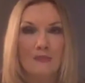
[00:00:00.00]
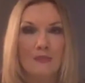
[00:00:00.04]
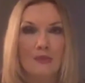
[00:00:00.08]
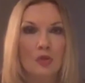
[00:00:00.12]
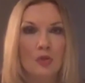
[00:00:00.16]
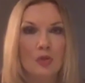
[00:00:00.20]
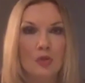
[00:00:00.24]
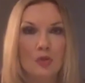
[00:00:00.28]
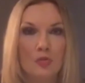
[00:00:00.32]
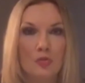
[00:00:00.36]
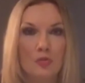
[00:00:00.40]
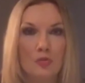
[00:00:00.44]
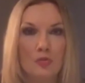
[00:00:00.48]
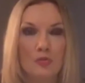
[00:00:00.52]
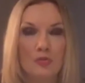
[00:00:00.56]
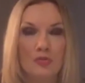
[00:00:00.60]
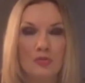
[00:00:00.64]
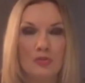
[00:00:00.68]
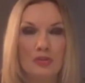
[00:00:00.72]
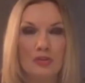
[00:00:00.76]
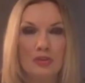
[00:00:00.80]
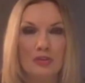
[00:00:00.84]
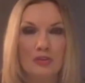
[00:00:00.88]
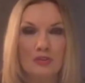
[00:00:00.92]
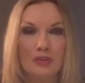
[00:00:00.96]
who,
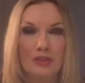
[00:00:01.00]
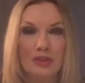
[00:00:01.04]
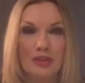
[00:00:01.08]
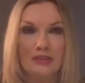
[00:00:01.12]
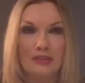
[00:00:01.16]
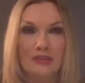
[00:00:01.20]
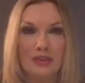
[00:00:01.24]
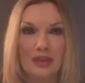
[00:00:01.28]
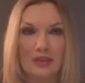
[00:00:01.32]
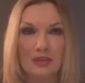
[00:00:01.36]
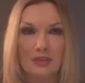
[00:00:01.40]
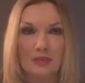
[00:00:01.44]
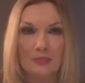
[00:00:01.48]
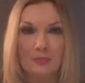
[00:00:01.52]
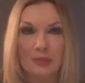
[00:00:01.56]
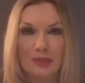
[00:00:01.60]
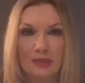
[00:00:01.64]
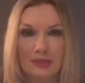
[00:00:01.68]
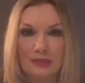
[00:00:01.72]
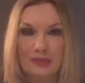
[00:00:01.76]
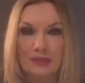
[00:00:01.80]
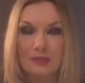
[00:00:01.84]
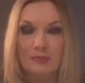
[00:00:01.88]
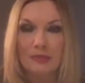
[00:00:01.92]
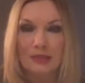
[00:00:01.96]
they either
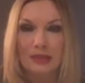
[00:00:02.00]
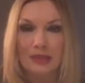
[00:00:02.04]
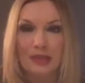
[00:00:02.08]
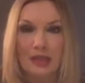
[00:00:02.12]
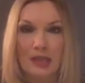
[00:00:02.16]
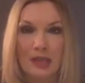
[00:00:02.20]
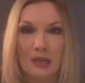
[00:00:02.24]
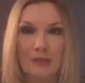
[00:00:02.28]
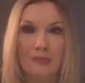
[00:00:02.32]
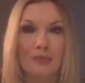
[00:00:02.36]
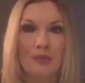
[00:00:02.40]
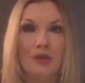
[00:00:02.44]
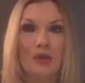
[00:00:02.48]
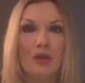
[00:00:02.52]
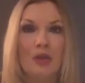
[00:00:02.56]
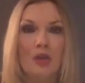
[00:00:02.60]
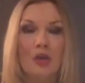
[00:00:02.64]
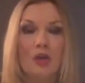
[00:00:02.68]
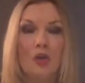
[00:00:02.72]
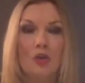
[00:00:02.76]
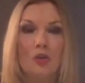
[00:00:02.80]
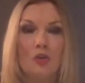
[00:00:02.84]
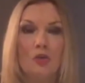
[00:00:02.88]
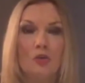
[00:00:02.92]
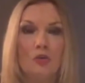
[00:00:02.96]
picked somebody up
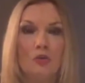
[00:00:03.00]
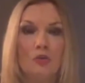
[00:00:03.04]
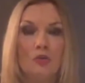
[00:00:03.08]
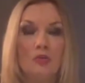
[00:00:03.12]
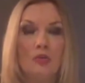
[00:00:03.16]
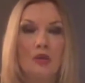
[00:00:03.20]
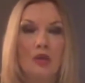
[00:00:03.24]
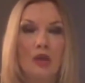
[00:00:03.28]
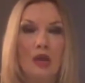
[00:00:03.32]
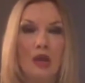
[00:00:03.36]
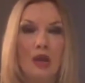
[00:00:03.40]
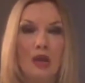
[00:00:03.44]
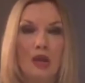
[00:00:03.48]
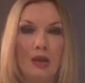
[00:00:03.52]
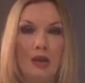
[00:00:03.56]
who,